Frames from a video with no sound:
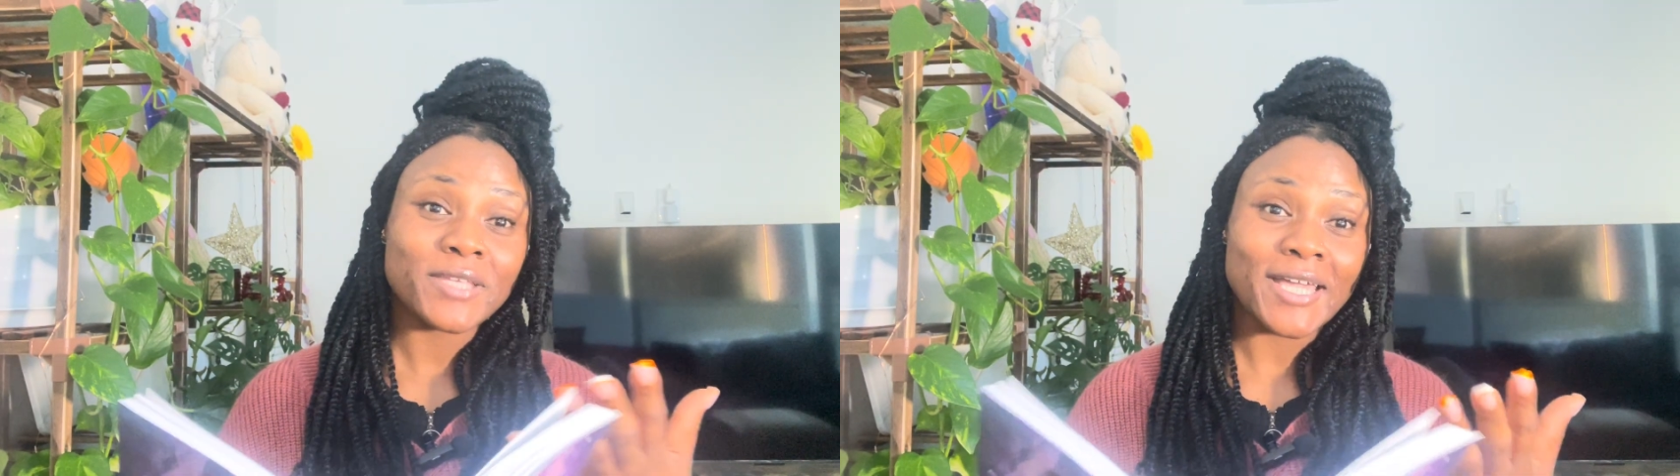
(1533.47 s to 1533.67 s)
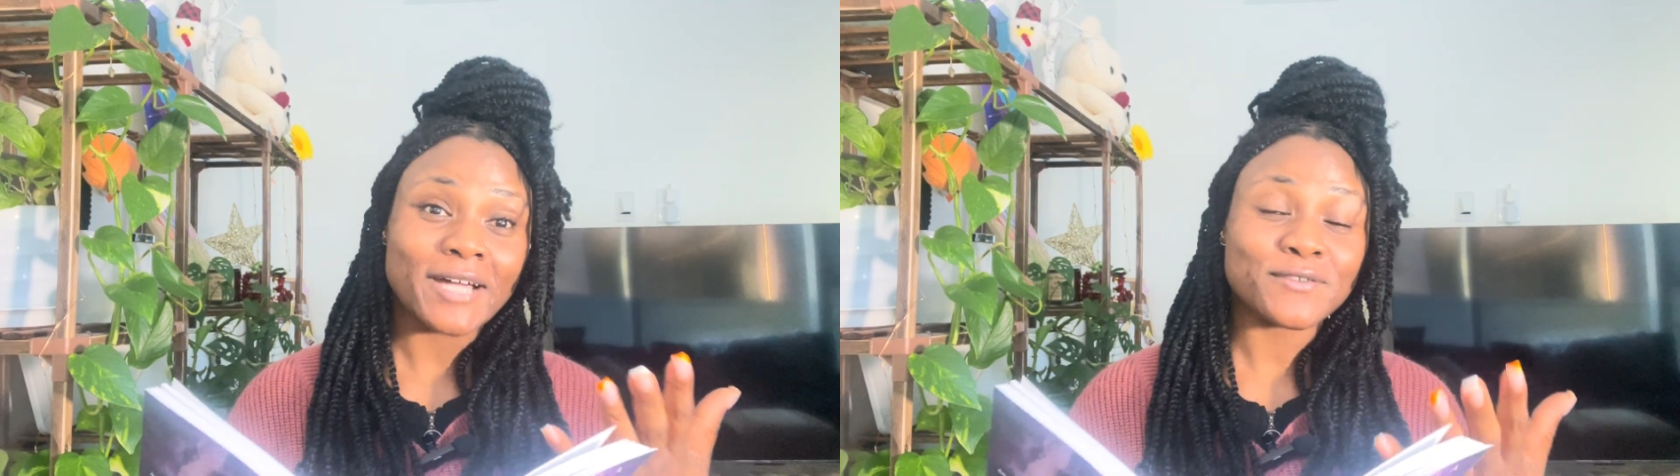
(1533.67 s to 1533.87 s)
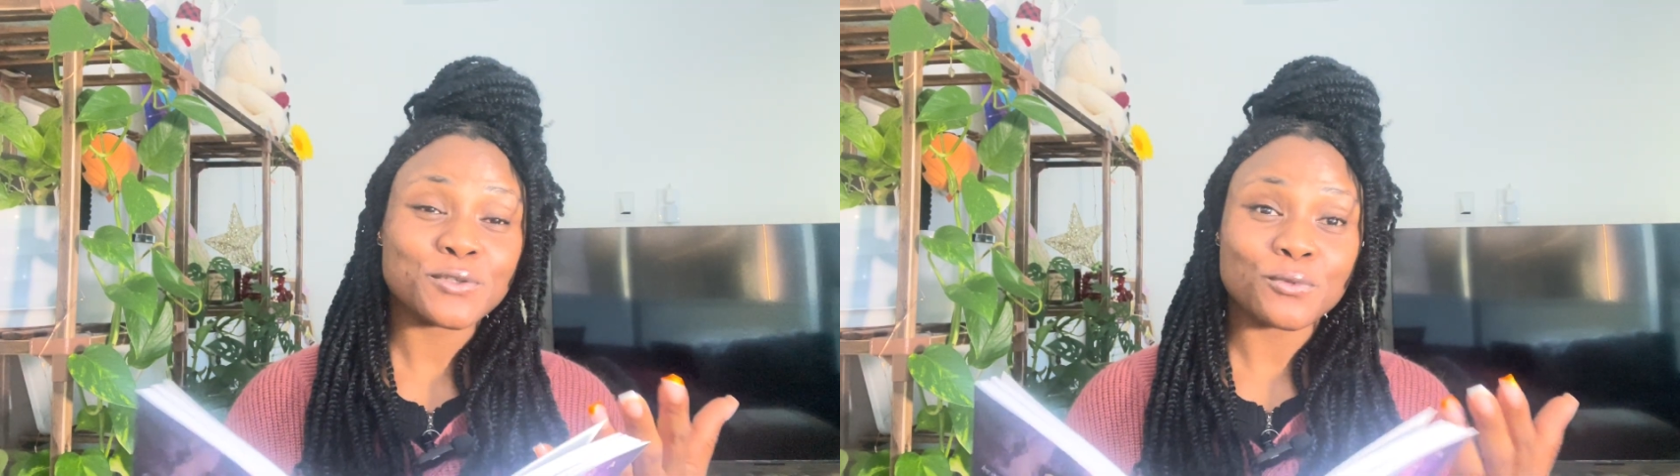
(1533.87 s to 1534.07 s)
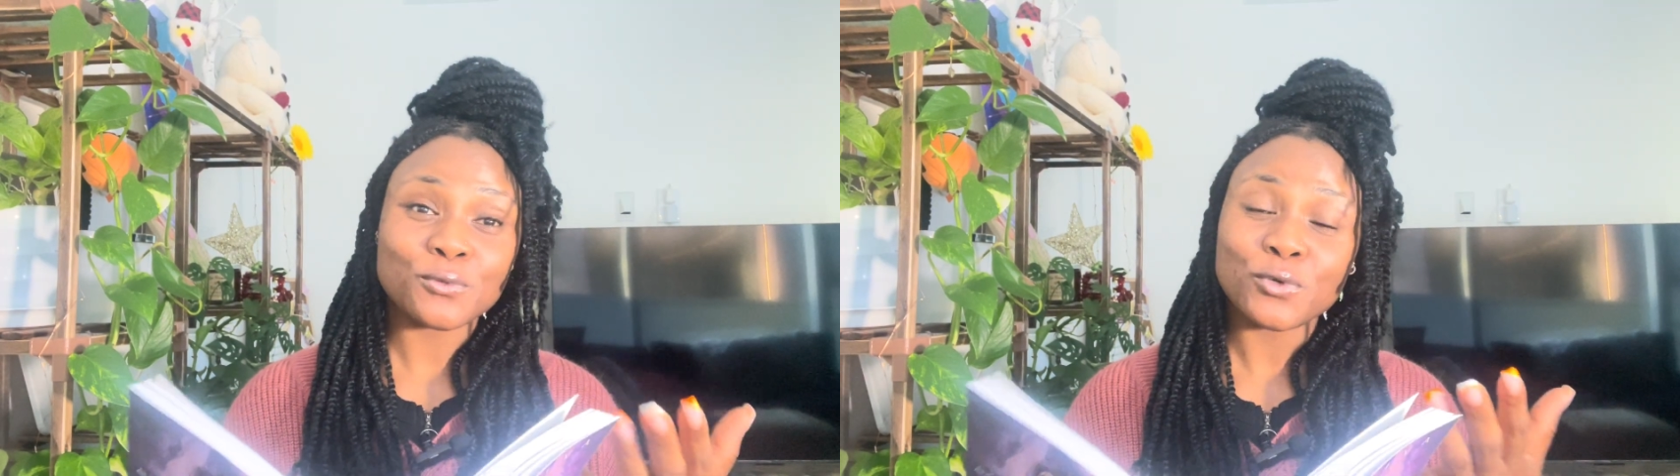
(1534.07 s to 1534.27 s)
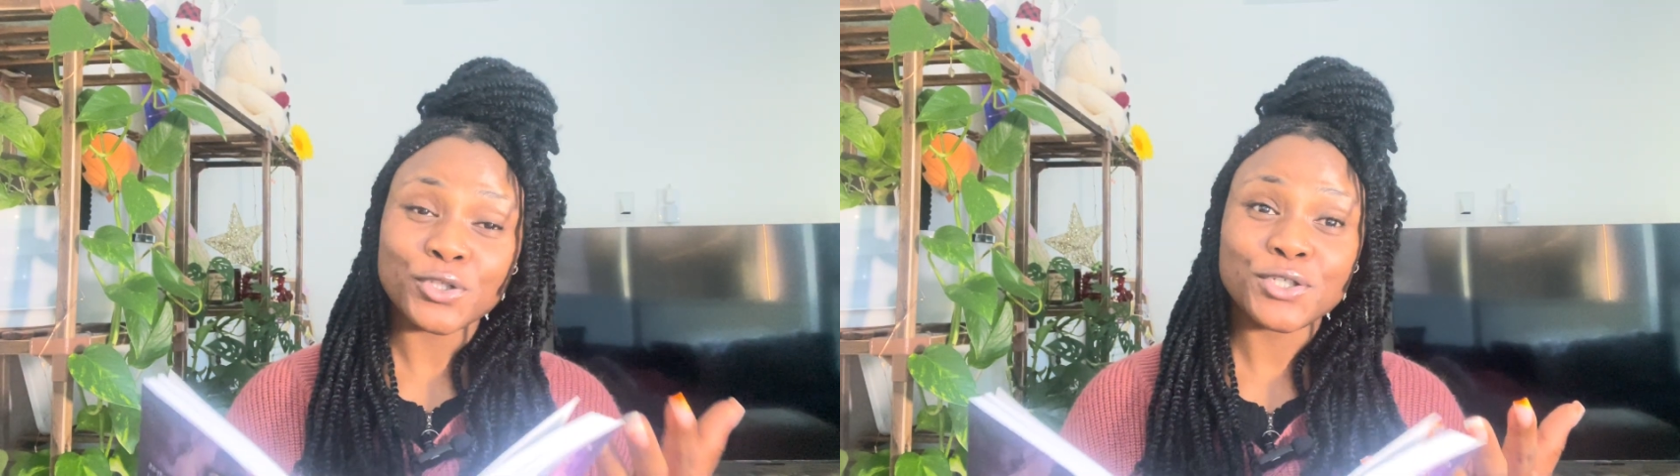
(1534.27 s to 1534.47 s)
have to
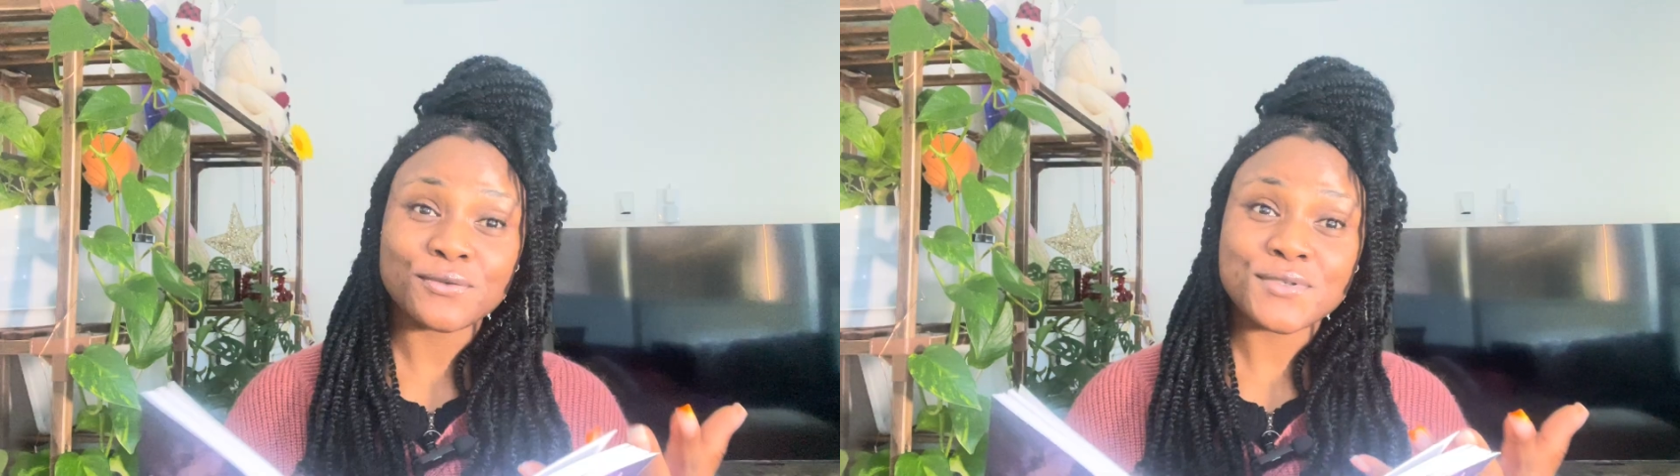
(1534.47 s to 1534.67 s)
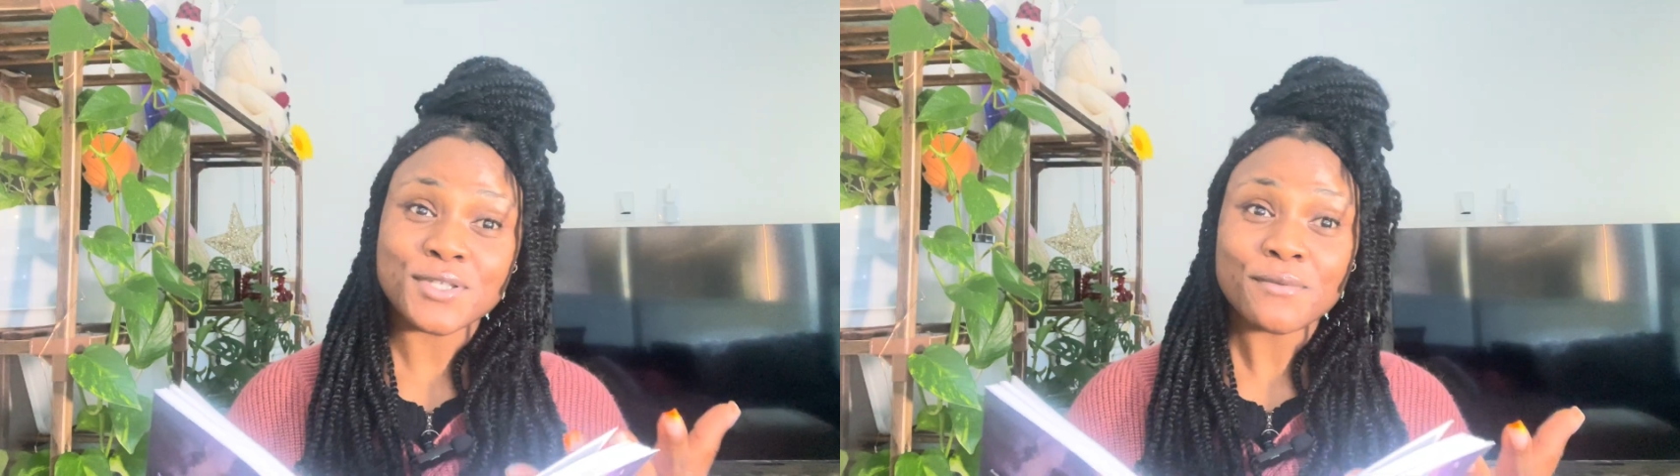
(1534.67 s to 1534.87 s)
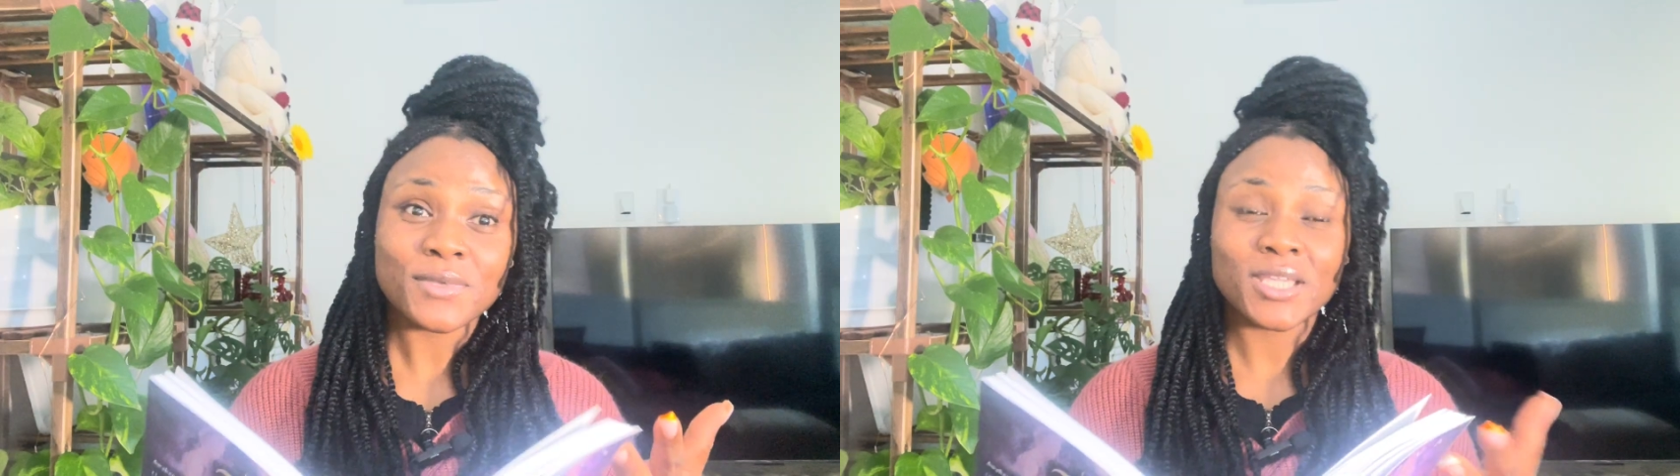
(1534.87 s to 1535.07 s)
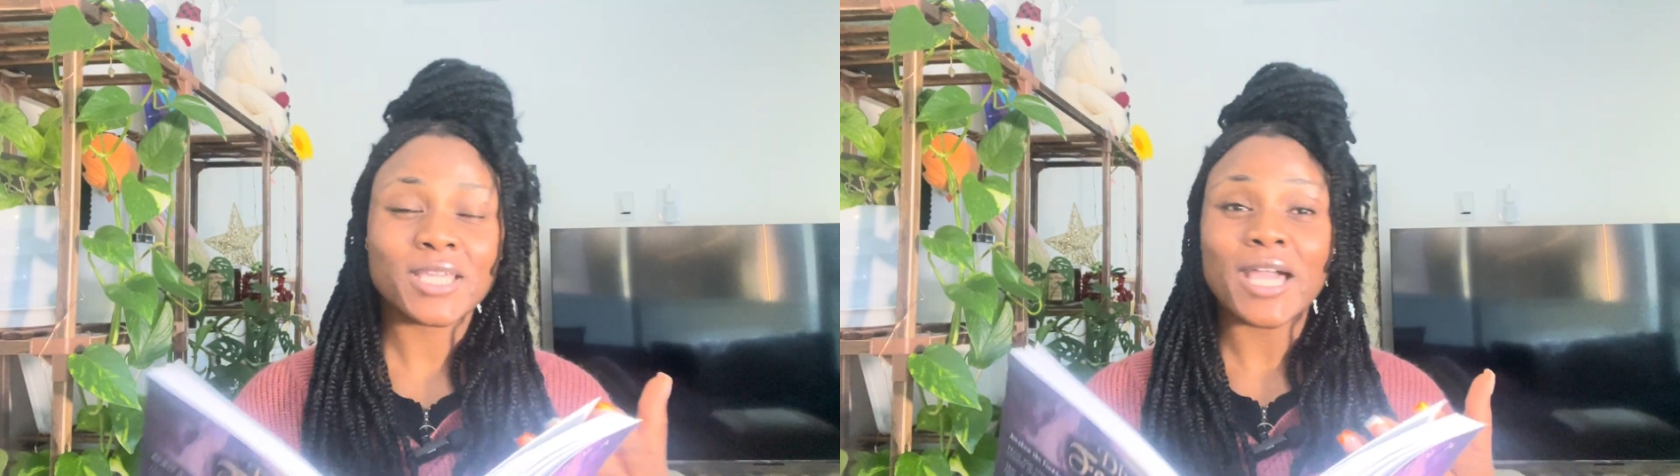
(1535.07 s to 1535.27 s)
warn you or something.